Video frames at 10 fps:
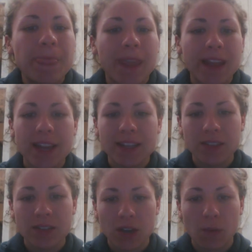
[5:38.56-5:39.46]
I'd like
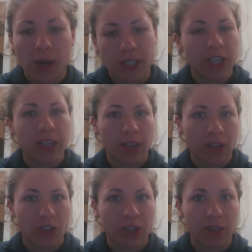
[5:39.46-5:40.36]
to start watching
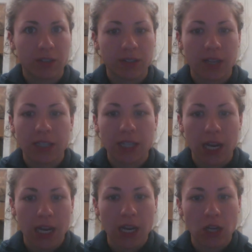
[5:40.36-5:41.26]
lectures and
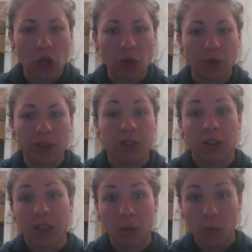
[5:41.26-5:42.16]
taking notes
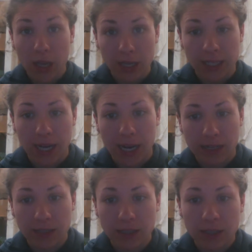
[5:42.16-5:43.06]
during the
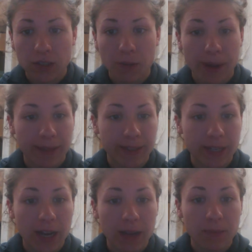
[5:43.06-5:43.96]
weekdays, so by the
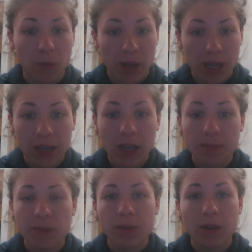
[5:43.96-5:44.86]
time the weekend
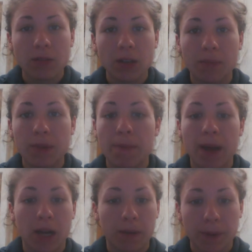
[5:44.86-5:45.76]
comes around, I'll be
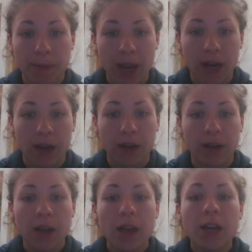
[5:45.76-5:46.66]
better prepared
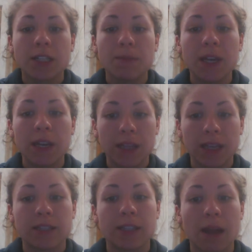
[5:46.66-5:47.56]
to begin
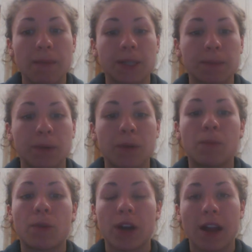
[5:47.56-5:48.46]
the assignments and put
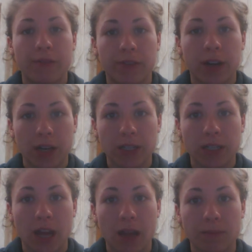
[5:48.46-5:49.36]
more effort
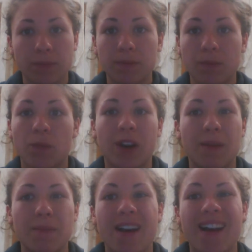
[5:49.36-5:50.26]
into them, where
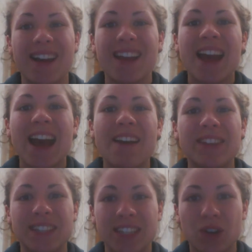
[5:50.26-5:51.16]
I'm not
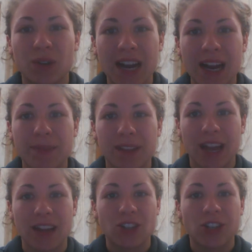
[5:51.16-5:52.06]
having to cram the
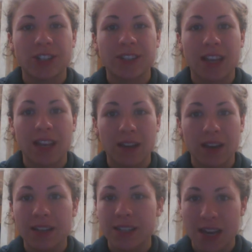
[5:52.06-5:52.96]
lectures
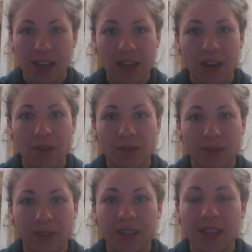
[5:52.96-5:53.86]
in, taking
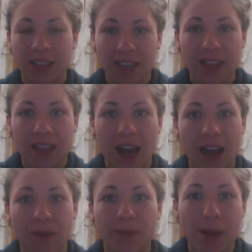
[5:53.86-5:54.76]
notes, things like
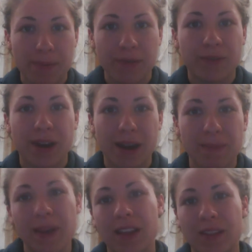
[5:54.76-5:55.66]
that, right before I
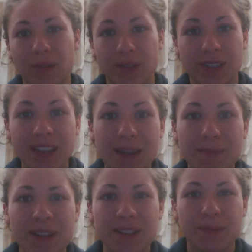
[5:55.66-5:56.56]
begin those
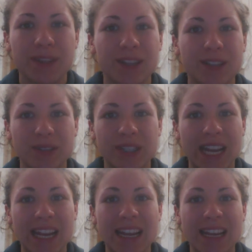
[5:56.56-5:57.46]
assignments when the due date
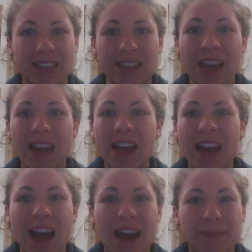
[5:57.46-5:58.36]
is
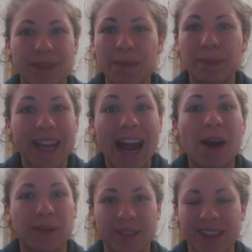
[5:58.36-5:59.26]
simply
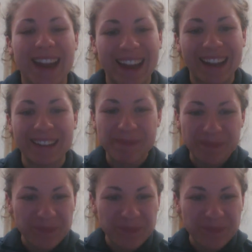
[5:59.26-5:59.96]
hours ahead.